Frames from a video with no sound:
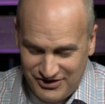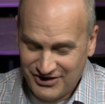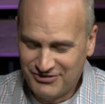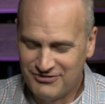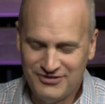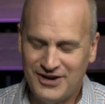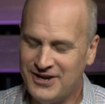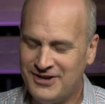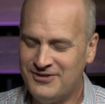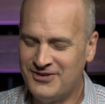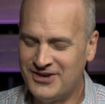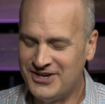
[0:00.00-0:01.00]
just very
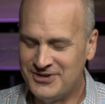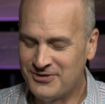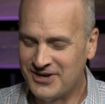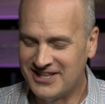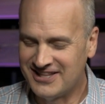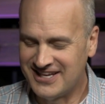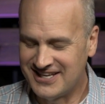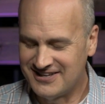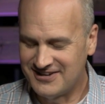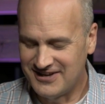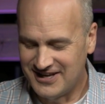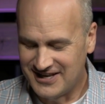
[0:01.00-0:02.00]
concretely
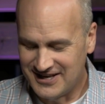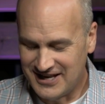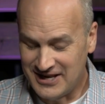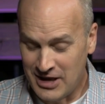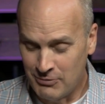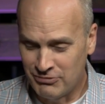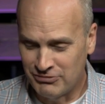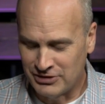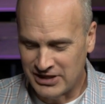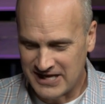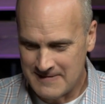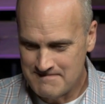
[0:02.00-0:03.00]
and, and, and
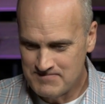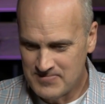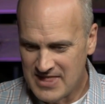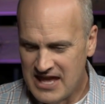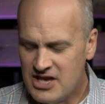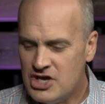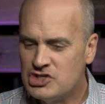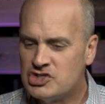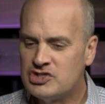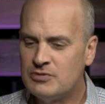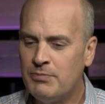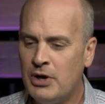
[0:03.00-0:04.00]
helpfully.
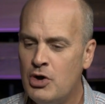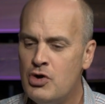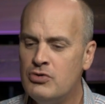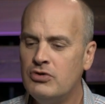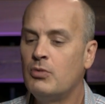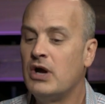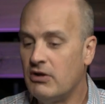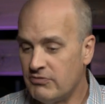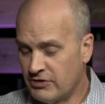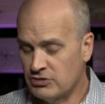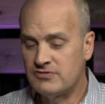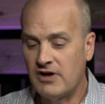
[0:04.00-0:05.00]
Suppose, well,
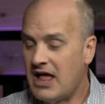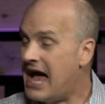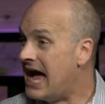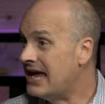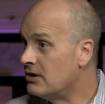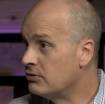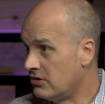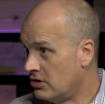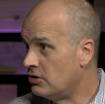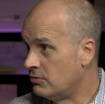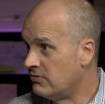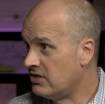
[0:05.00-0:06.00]
first of all, I own the
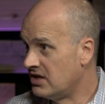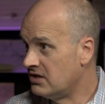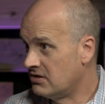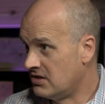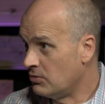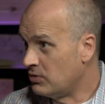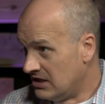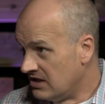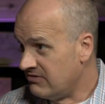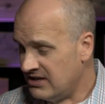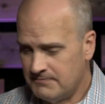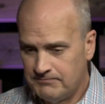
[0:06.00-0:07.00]
home that, that we
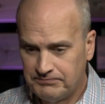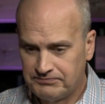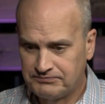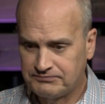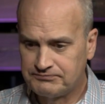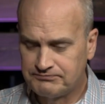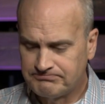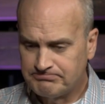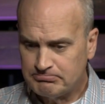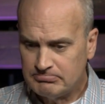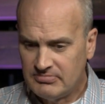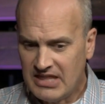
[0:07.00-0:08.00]
live in. Okay.
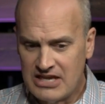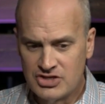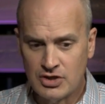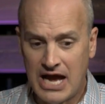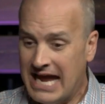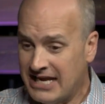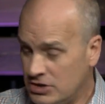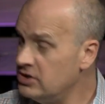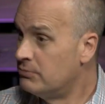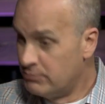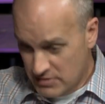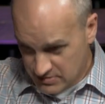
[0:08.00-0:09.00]
So I
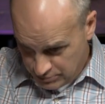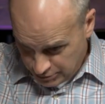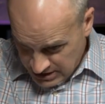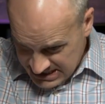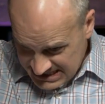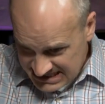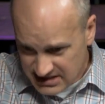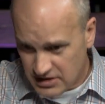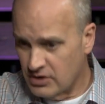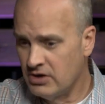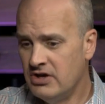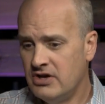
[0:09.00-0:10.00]
could bring
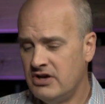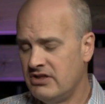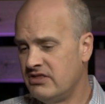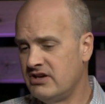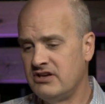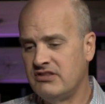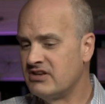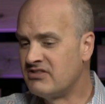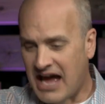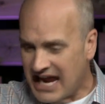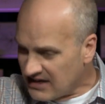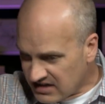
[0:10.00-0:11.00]
here the, the
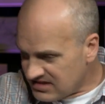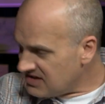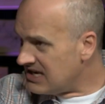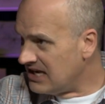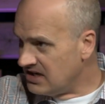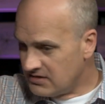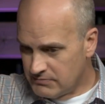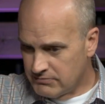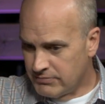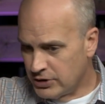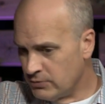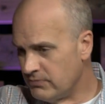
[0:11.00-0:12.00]
title and the deed.
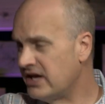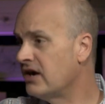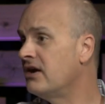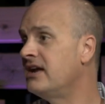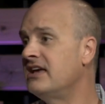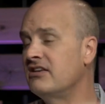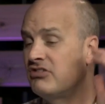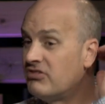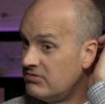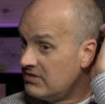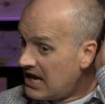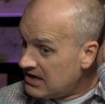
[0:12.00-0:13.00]
Right. Boom, there it
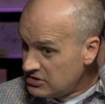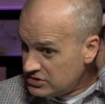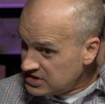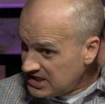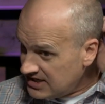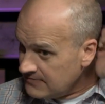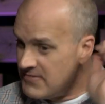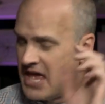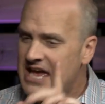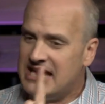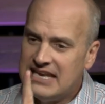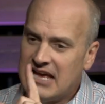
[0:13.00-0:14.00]
is. Now you see it.
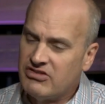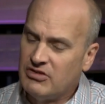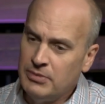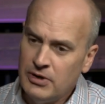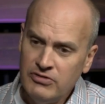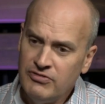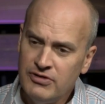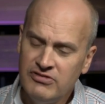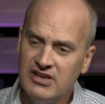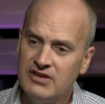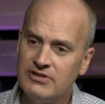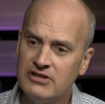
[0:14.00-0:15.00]
Now, suppose for the
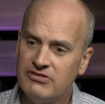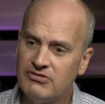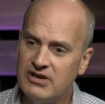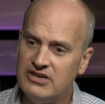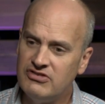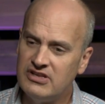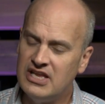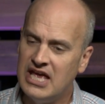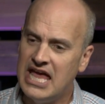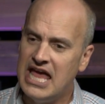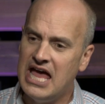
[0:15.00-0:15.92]
sake of illustration,